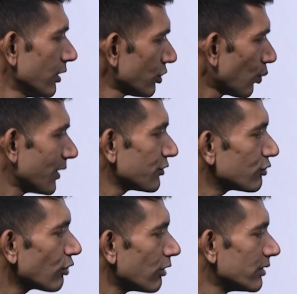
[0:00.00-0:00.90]
So once you
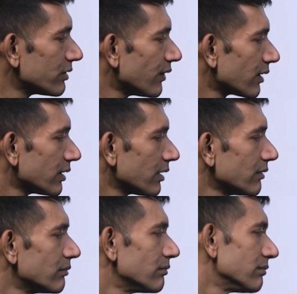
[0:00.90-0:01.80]
solve this further,
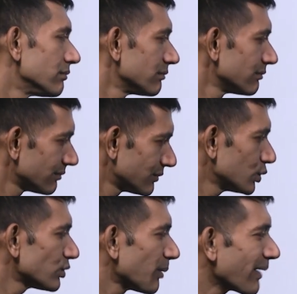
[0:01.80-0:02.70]
do
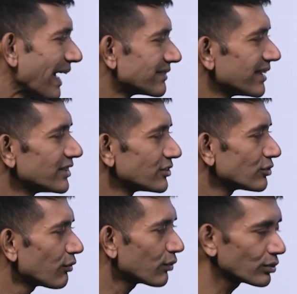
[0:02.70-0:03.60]
some cancellations,
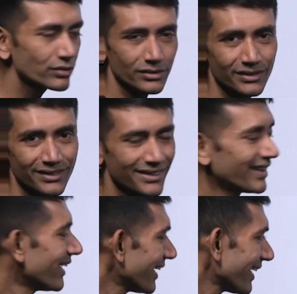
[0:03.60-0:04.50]
of course.
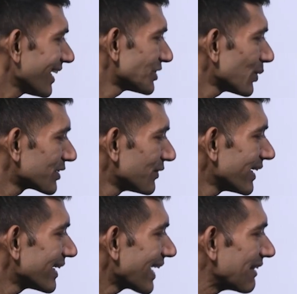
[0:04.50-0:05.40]
E raised to x will
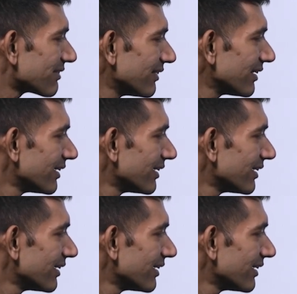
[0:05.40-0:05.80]
get cancelled.